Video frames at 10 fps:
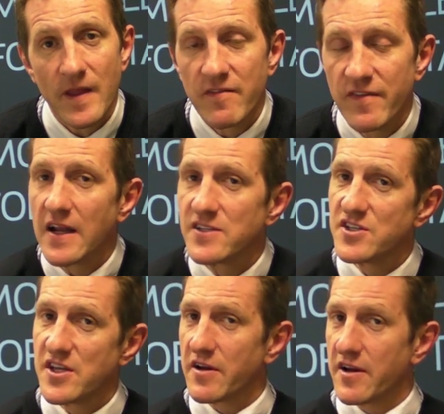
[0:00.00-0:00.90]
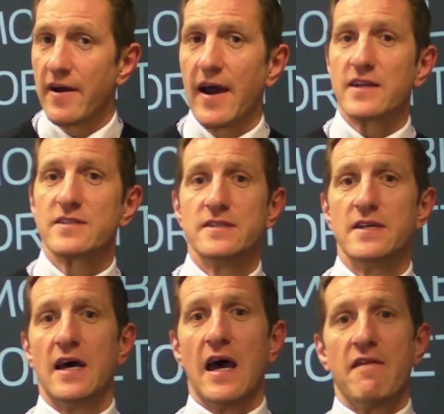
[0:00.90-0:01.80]
Fearless is incorrect.
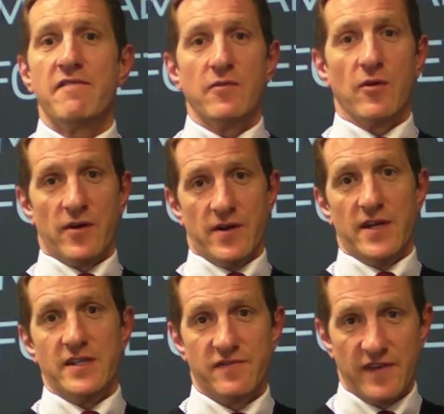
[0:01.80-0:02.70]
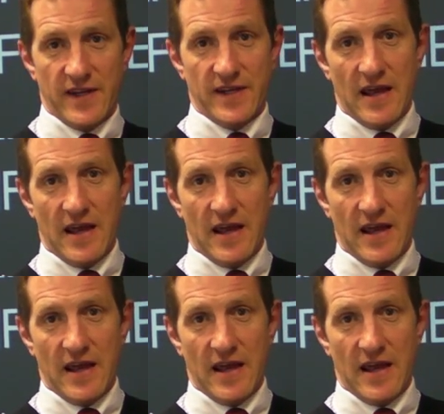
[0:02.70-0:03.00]
Everyone is fit.